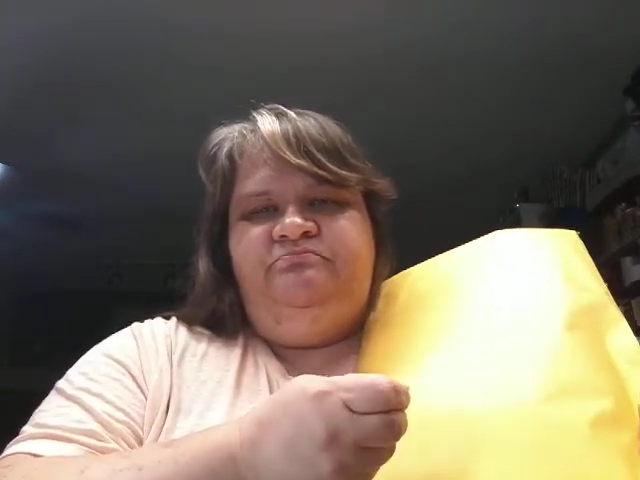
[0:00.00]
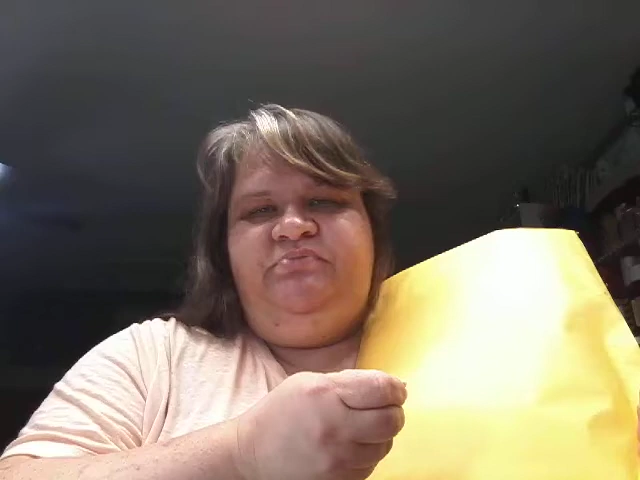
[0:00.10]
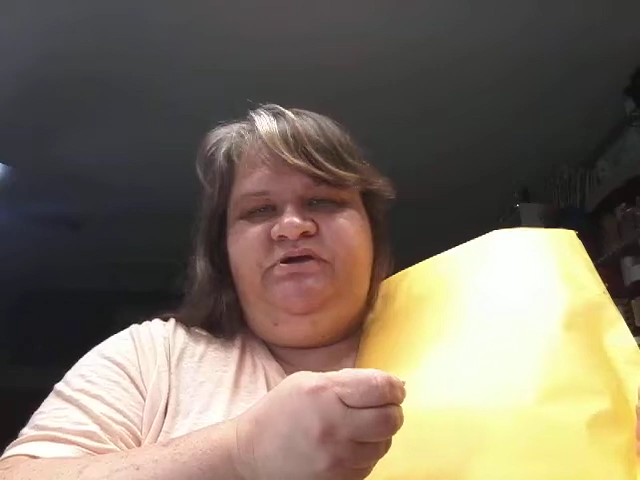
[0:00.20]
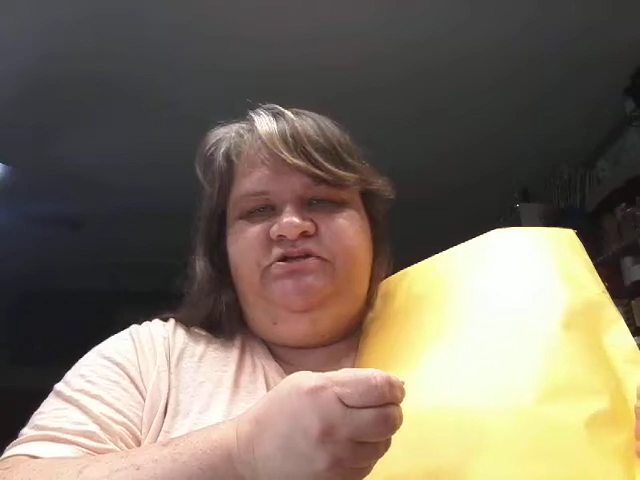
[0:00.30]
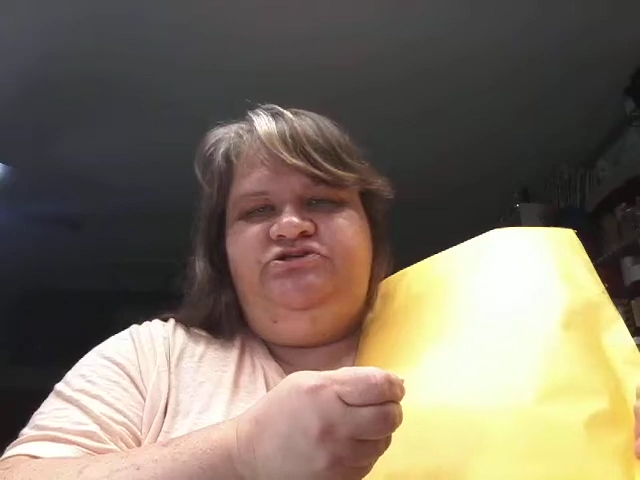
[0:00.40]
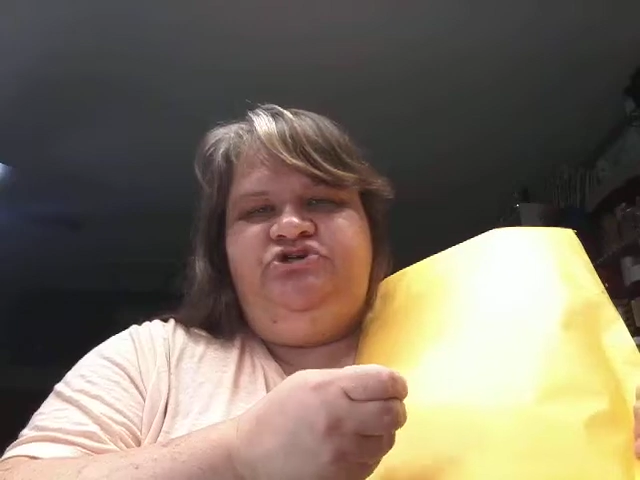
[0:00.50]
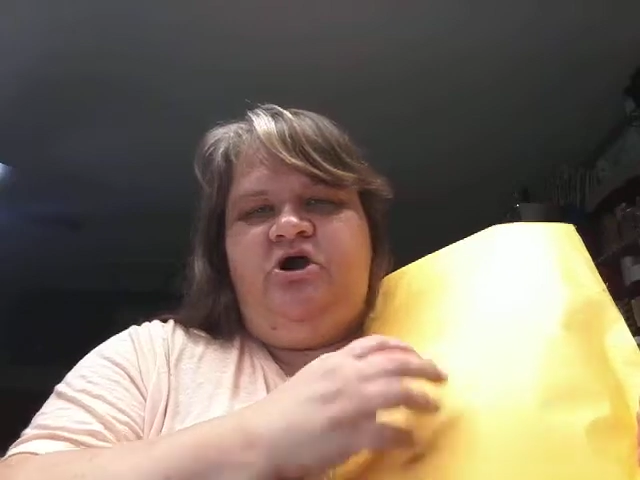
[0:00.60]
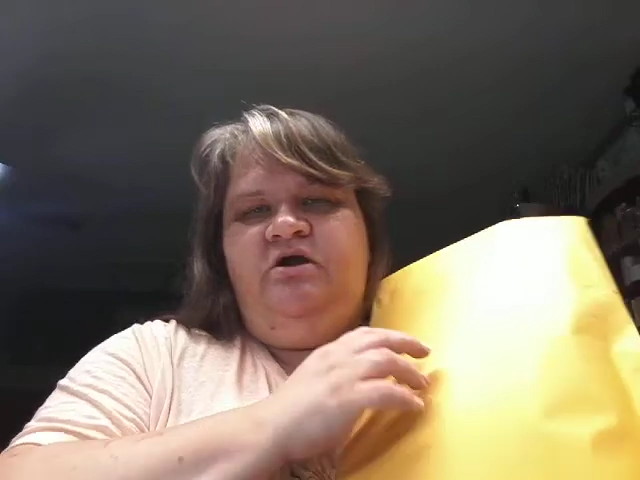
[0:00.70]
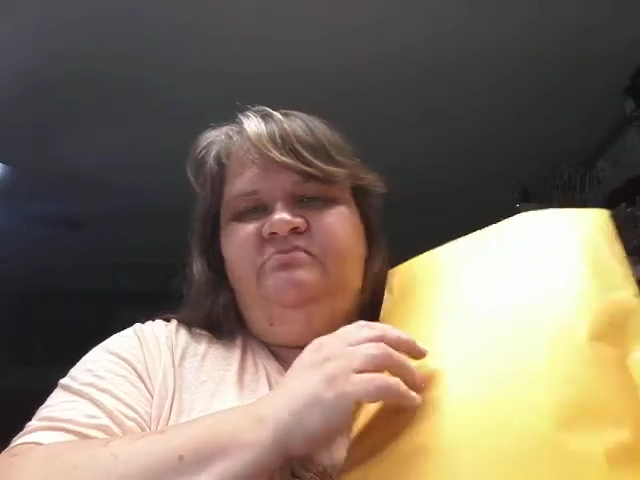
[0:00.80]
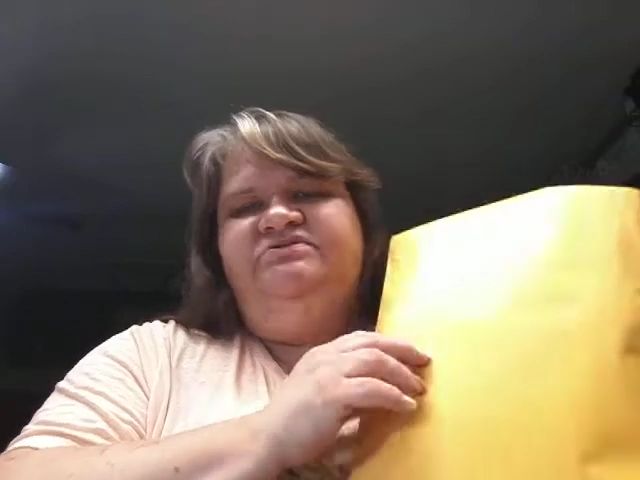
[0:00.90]
bead
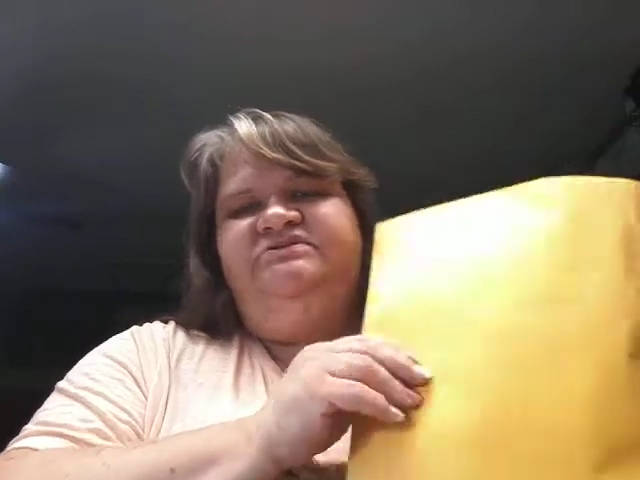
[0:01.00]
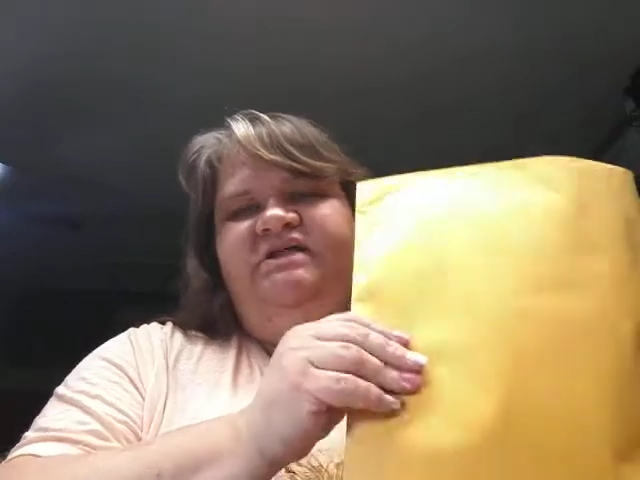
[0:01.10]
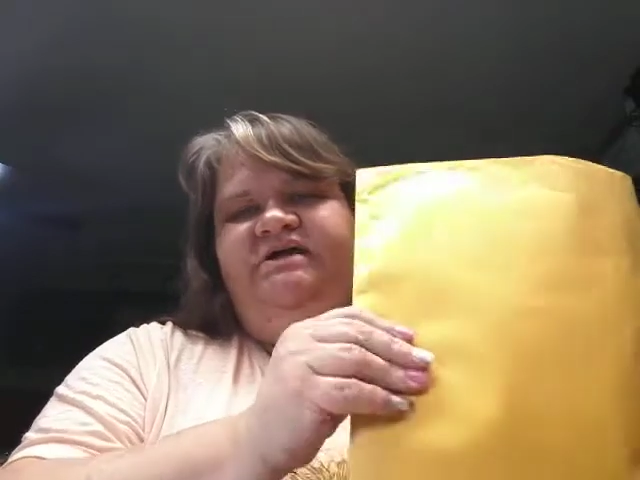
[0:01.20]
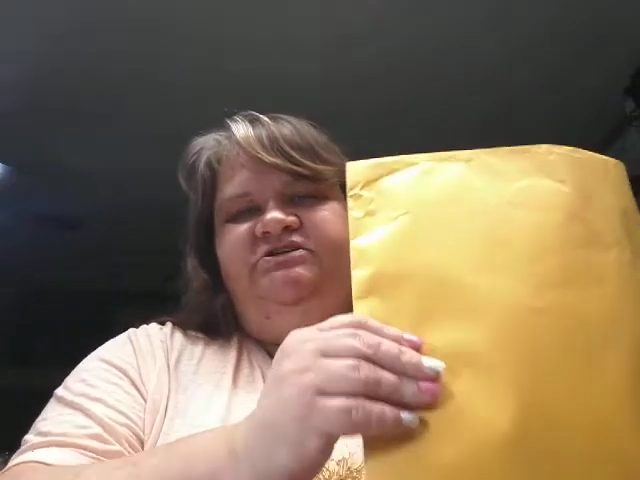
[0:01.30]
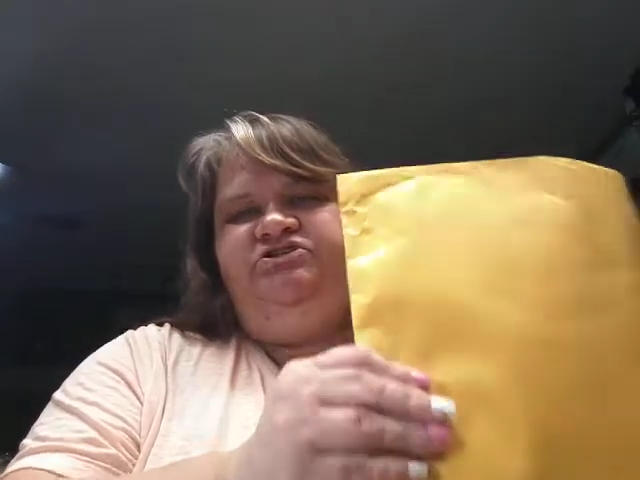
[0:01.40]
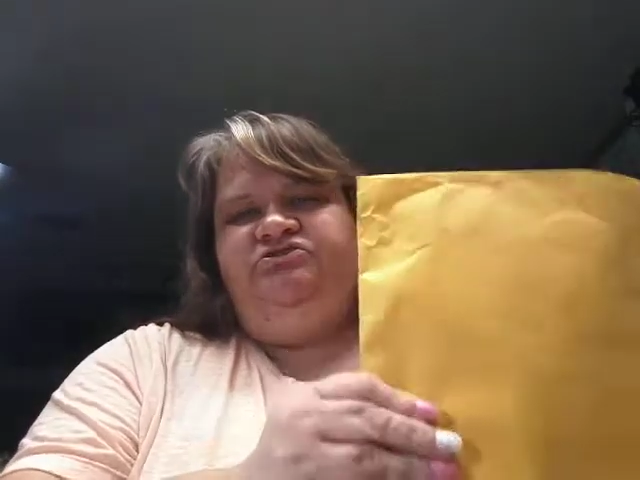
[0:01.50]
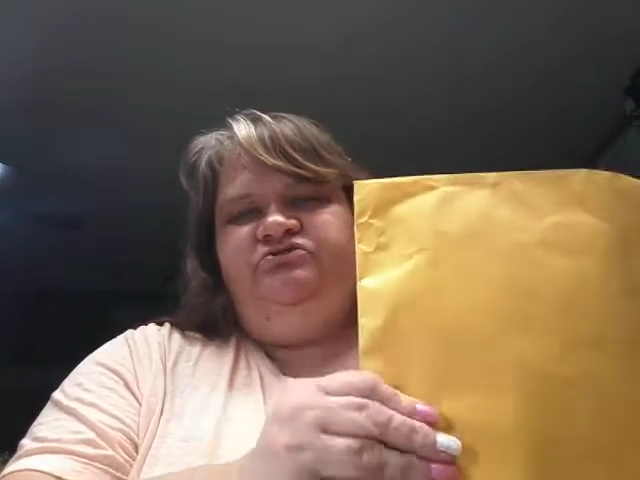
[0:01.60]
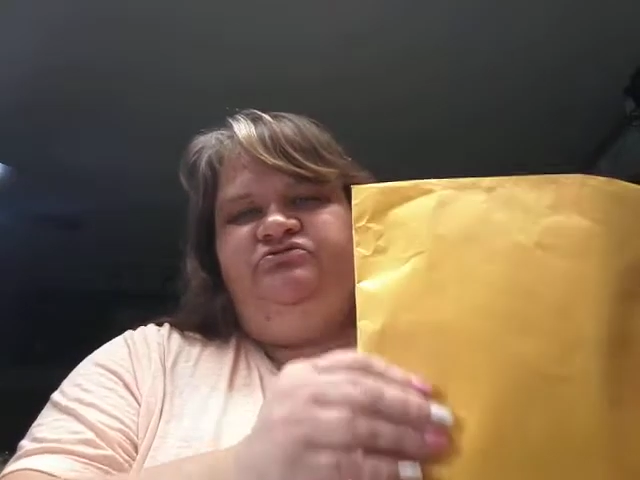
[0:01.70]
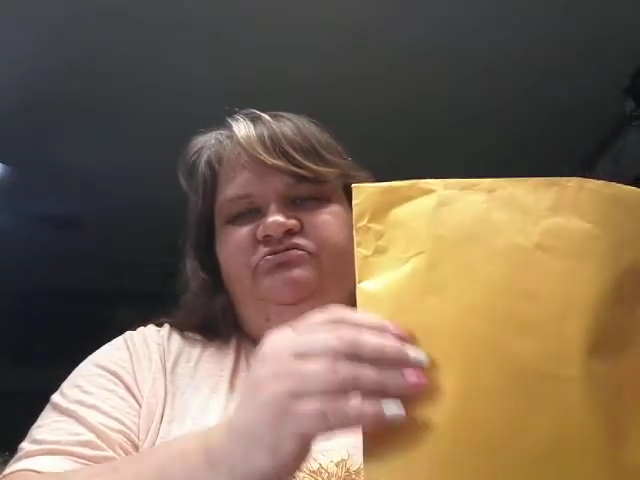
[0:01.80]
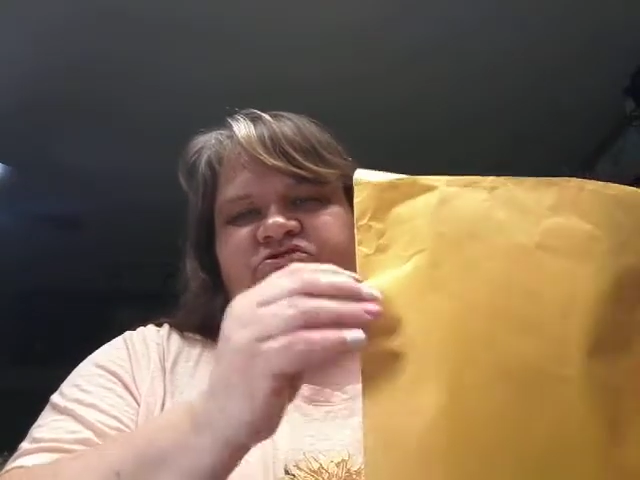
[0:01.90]
charms, like
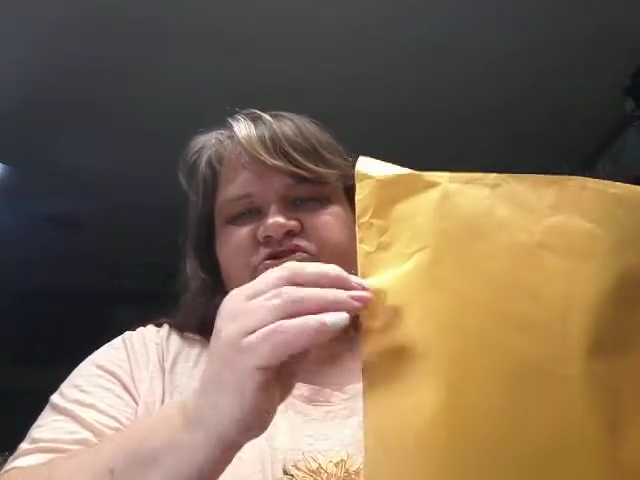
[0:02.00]
to